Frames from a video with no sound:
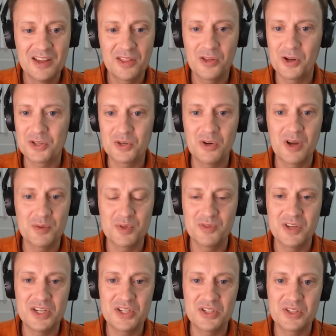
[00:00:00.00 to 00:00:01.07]
thoughts or
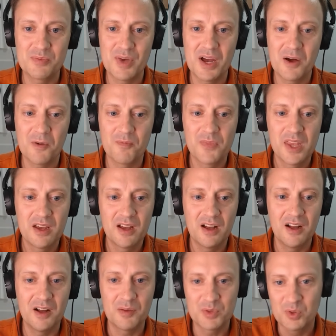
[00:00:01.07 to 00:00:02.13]
observations about
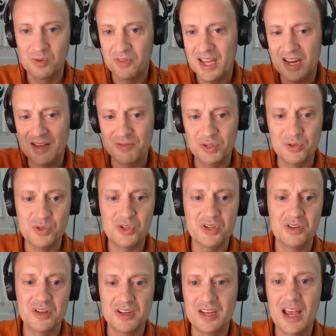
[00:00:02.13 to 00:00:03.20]
sort of that
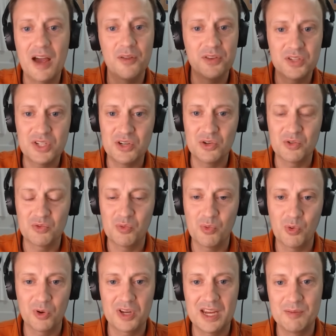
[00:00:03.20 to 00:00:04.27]
evolution and how this year's
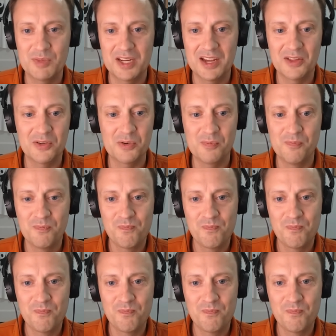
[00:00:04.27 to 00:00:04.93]
report came together.